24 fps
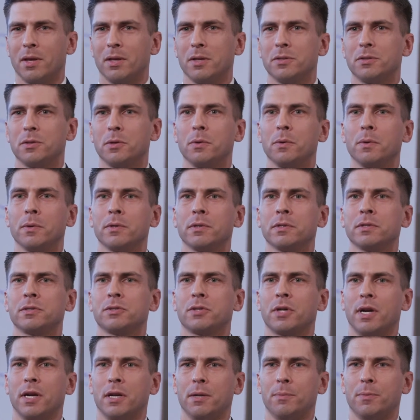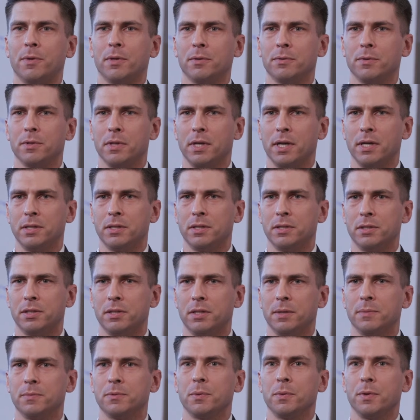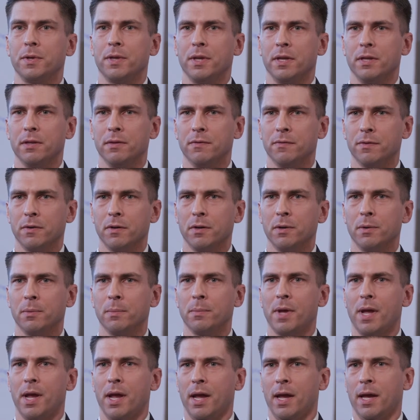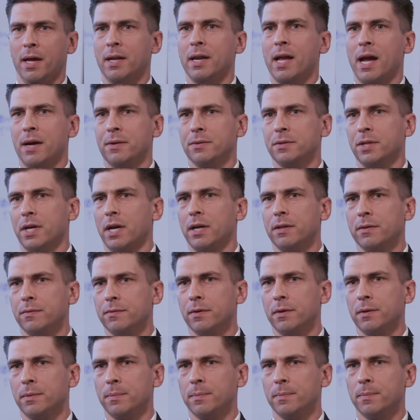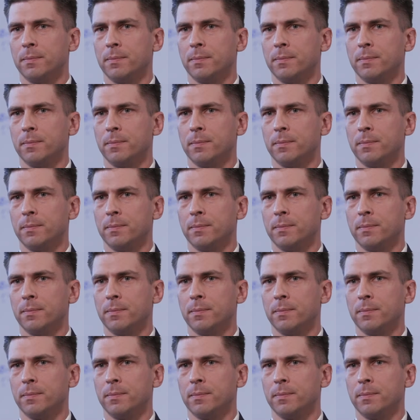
So we really try to build relationships within the firm and outside the firm.